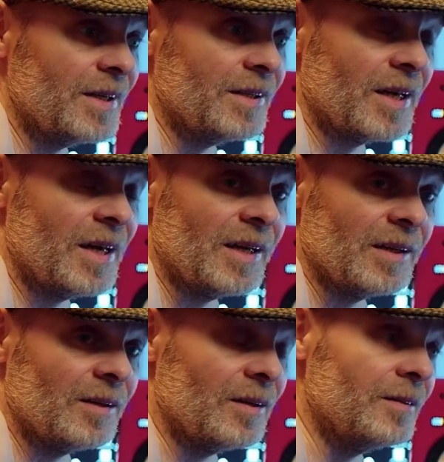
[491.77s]
the
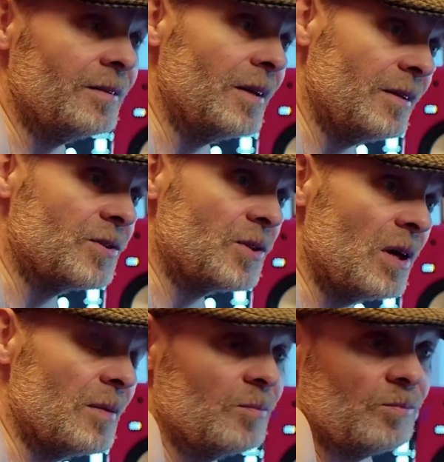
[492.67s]
King, and at the
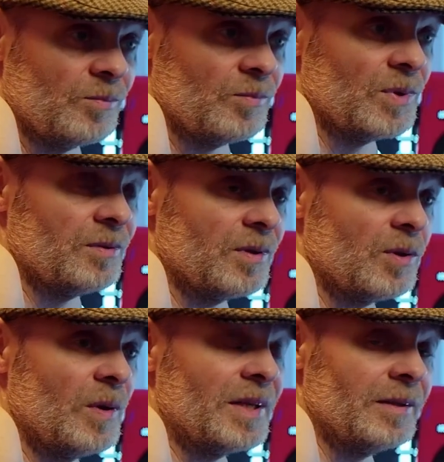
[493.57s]
time, the Queen?